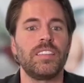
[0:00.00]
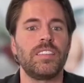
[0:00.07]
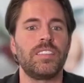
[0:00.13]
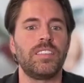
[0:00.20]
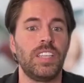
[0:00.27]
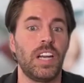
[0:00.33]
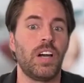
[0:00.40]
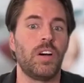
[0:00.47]

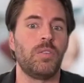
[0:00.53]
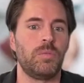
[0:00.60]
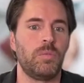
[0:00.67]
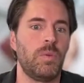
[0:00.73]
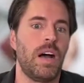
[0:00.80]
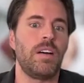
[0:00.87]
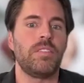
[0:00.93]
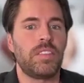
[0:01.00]

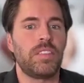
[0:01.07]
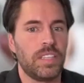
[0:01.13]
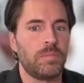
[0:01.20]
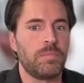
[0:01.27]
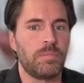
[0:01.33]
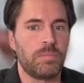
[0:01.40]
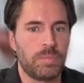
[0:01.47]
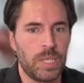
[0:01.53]

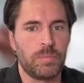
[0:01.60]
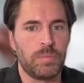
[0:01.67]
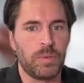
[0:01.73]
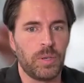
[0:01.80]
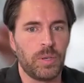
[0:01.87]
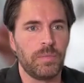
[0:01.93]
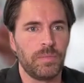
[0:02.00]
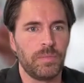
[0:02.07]
wealthy
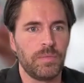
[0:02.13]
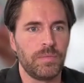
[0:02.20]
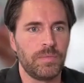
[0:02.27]
people,